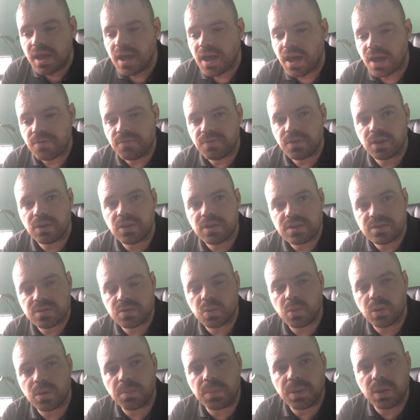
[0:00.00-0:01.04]
I feel this
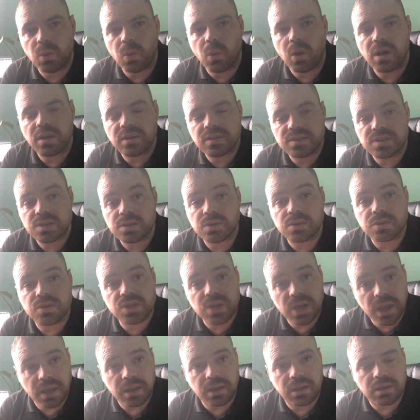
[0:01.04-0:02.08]
would be one to
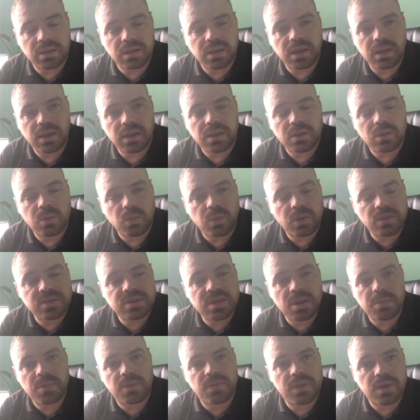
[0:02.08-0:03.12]
check, and with
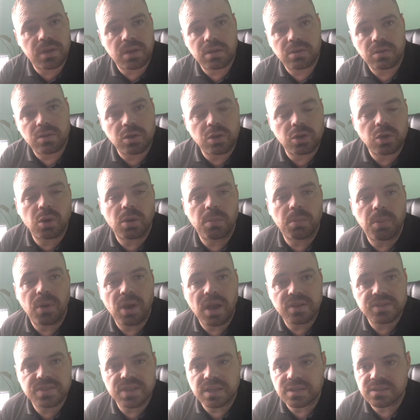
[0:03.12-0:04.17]
some of the newer
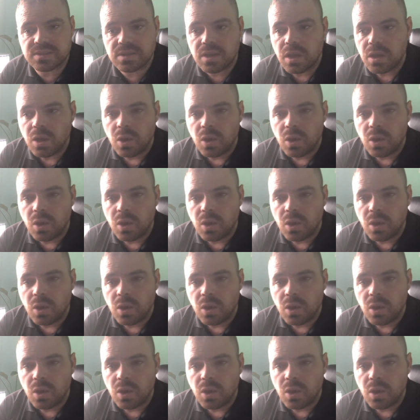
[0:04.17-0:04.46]
projects.